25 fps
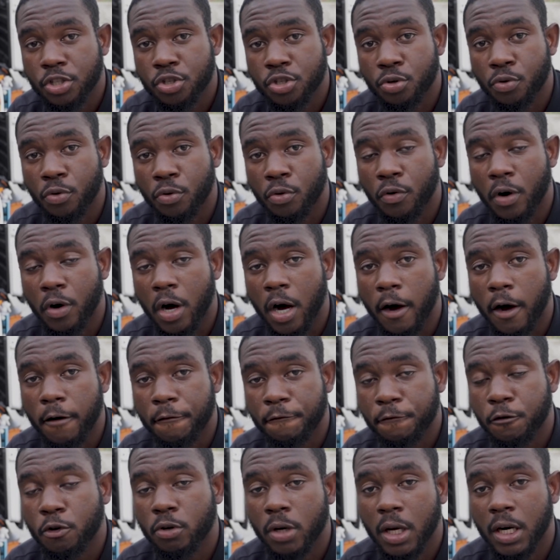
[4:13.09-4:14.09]
to
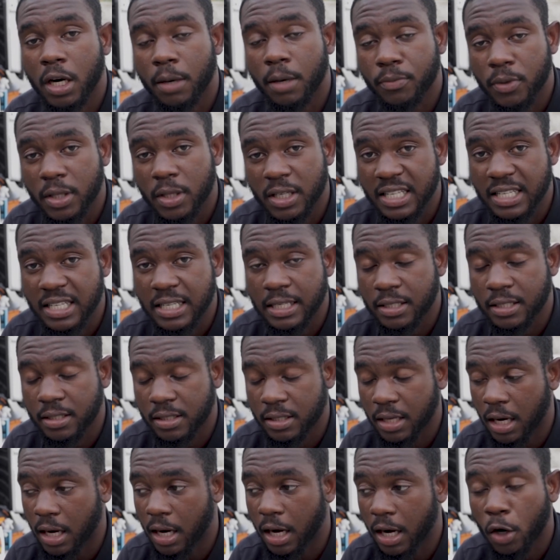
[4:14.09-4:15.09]
fuel up these